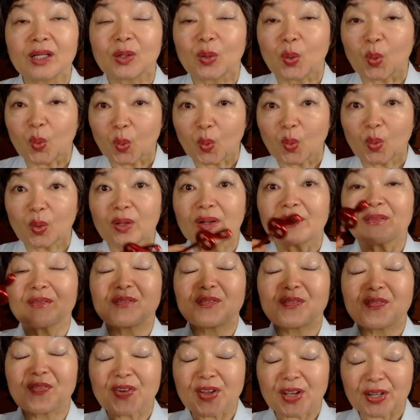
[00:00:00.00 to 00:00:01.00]
or
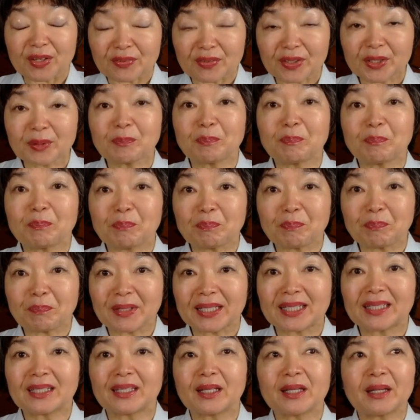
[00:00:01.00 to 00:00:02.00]
very
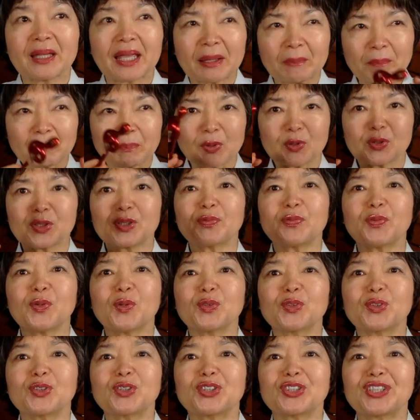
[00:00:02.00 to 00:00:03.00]
big and
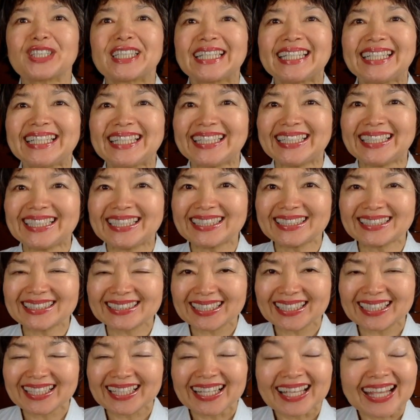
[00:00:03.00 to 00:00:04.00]
beautiful trees.
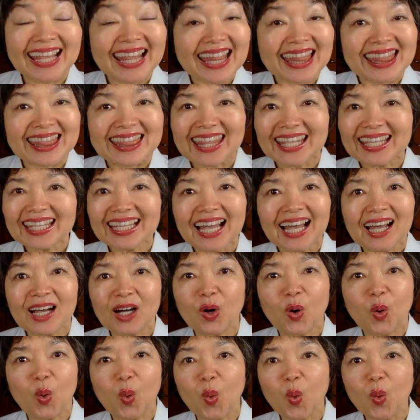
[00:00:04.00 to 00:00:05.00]
They are
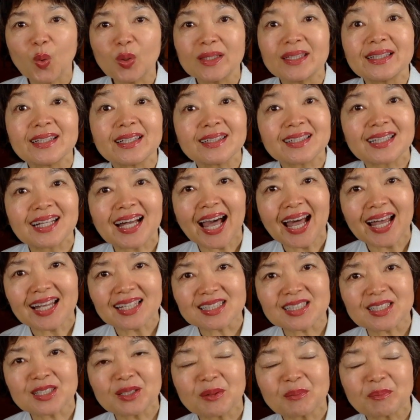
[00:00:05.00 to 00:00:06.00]
all the
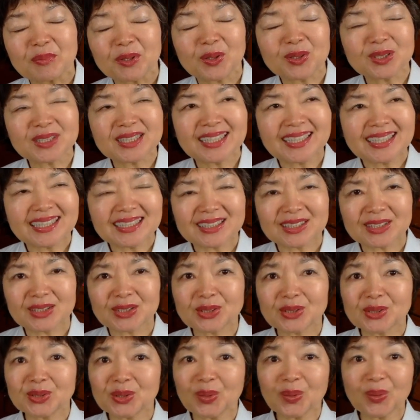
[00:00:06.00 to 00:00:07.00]
gods because they are
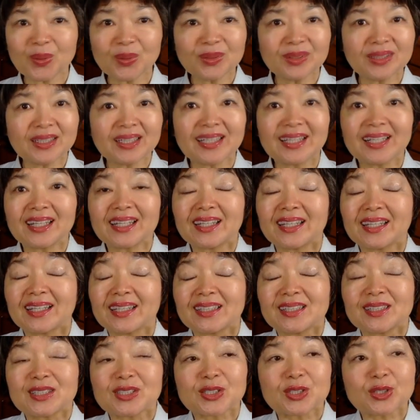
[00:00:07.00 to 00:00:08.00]
so
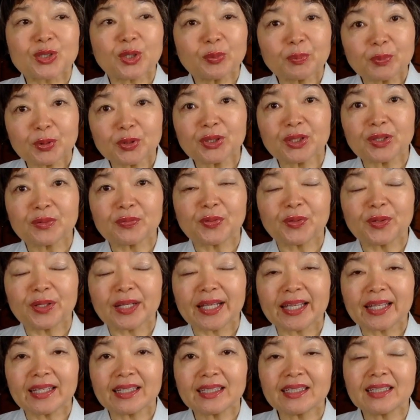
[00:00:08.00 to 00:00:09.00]
beautiful,
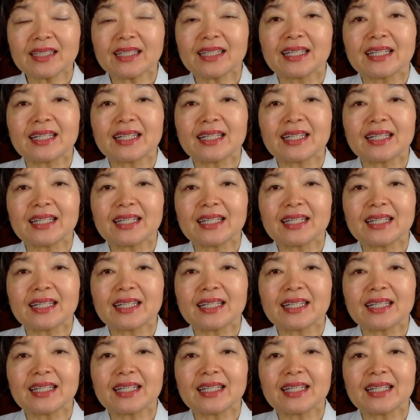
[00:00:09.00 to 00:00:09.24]
and